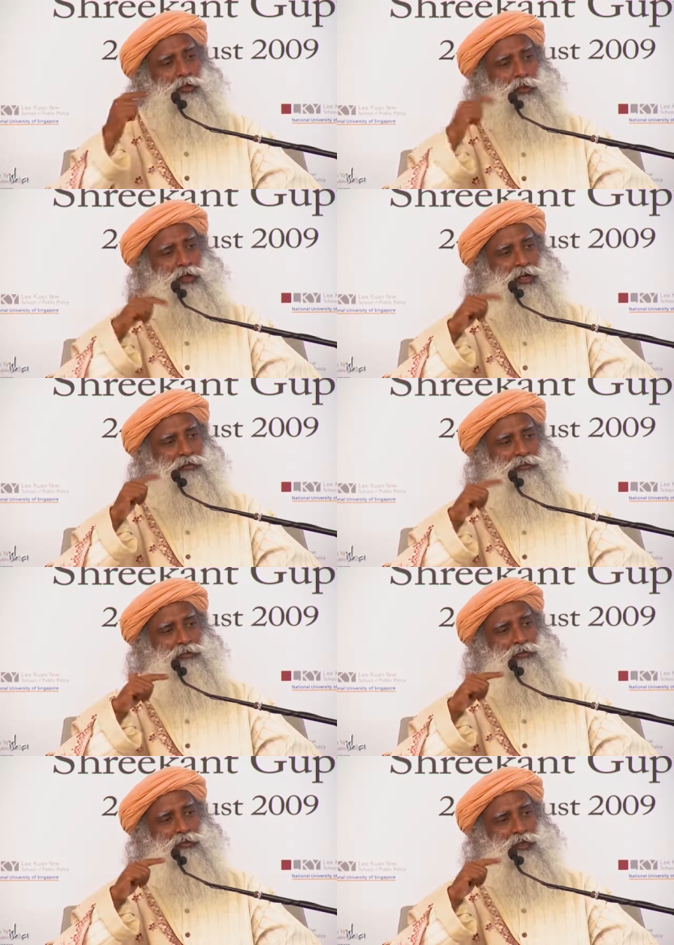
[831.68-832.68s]
you will refer
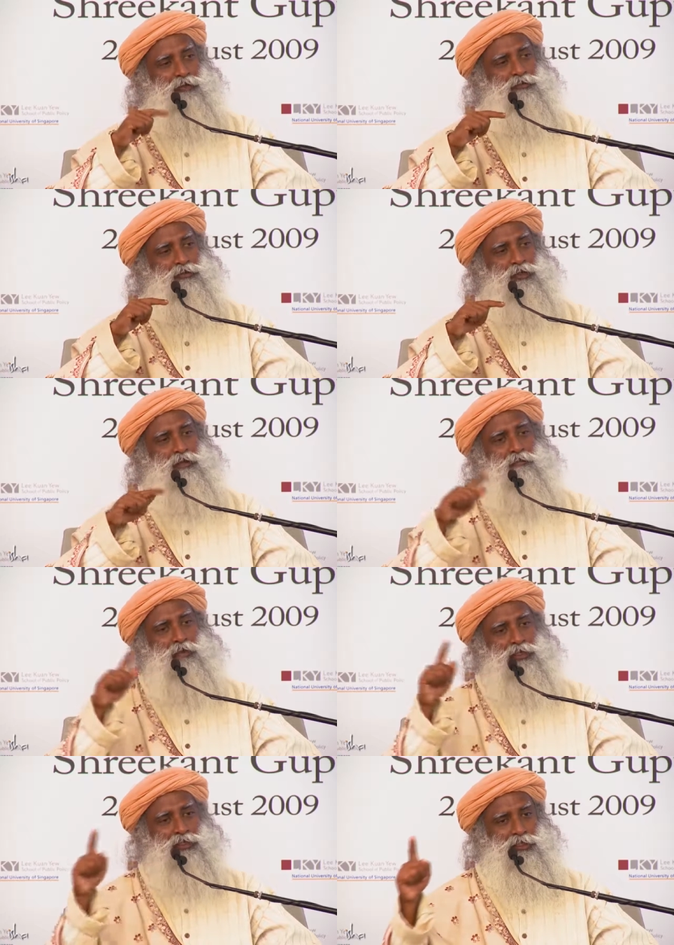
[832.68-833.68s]
to, refer to the
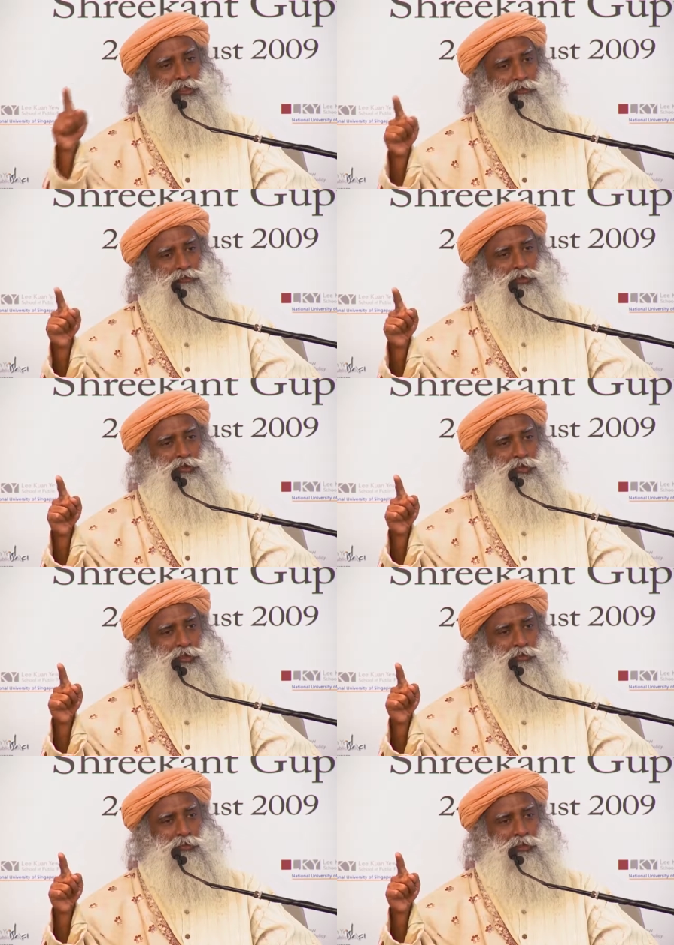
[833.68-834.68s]
immensity of being
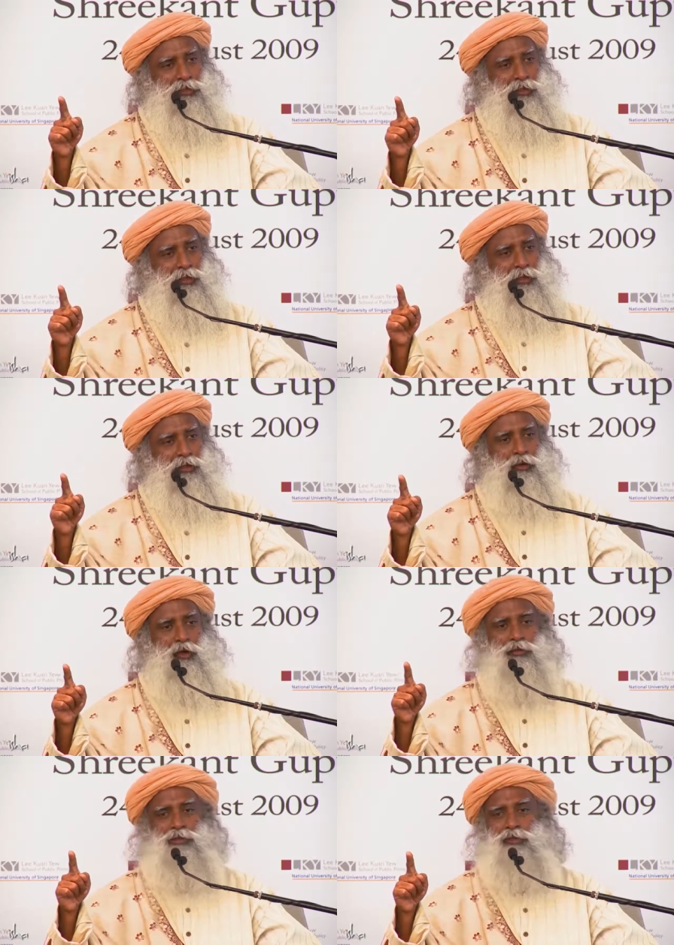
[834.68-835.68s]
human,
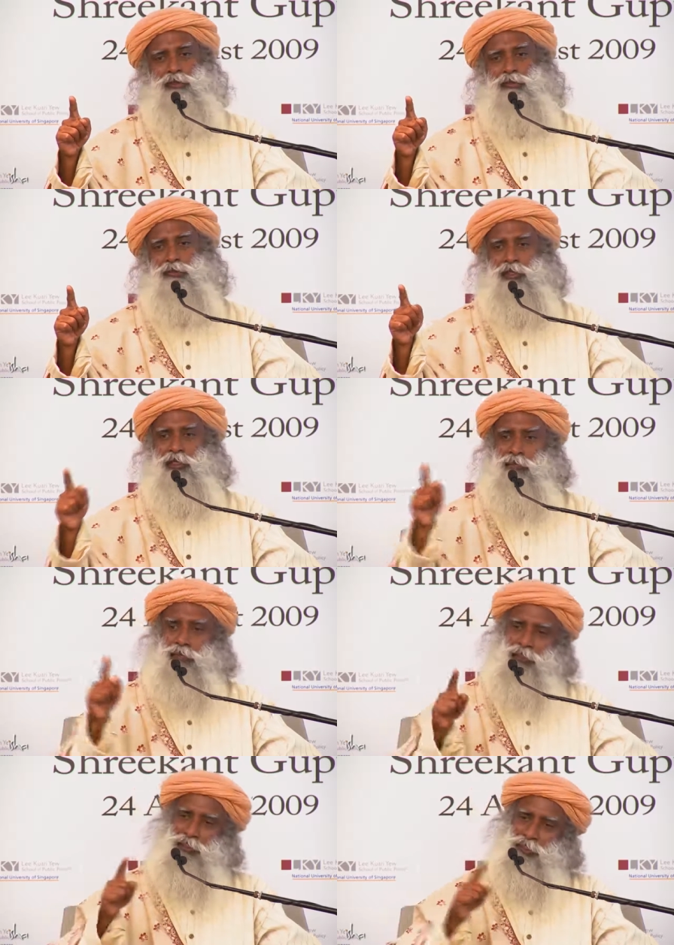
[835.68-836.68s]
not to the
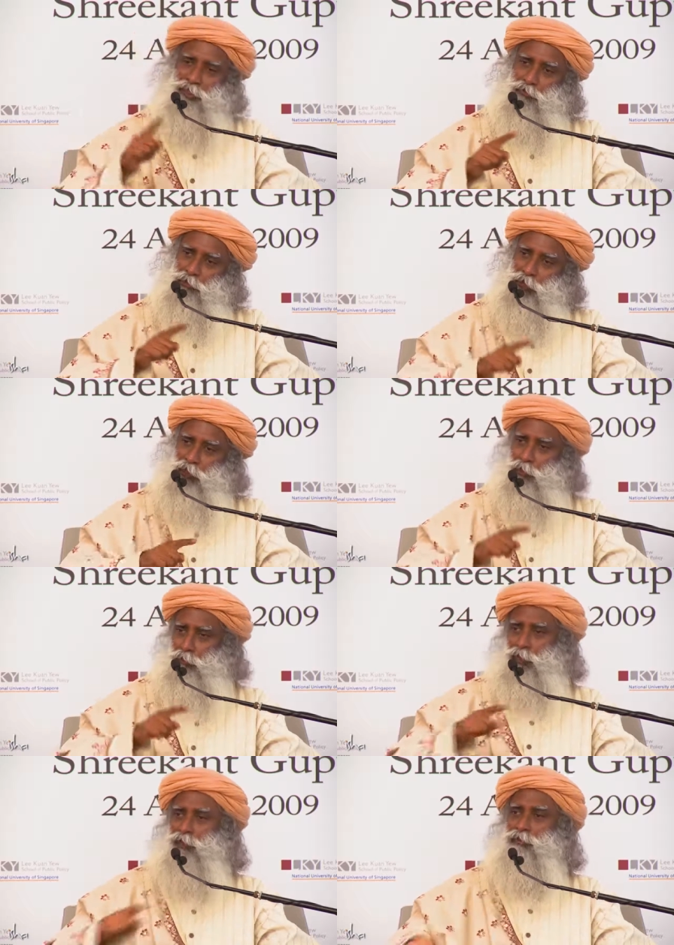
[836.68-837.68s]
limitations of being
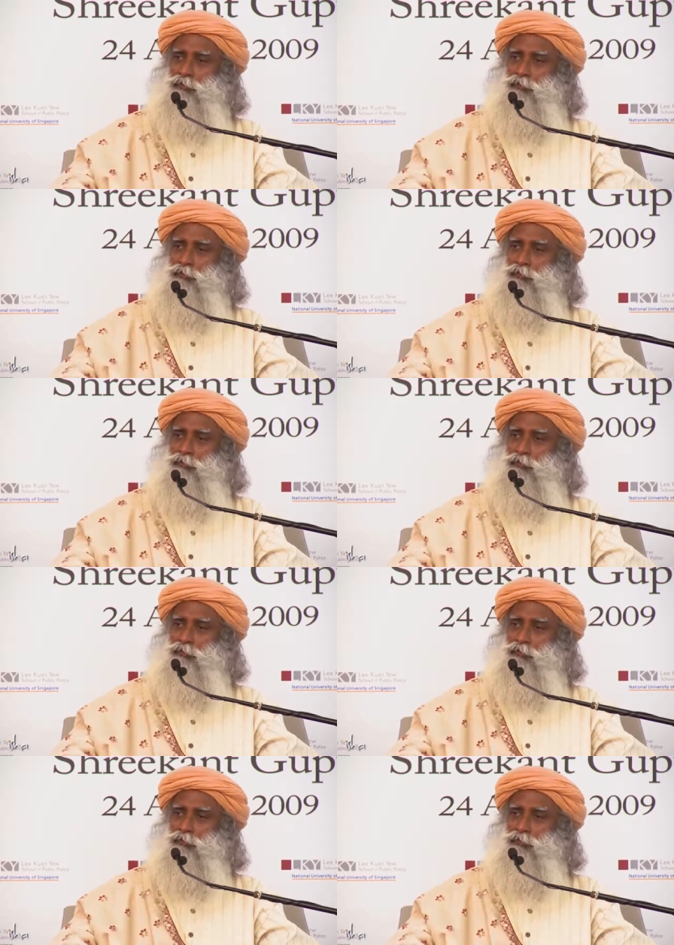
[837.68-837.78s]
human.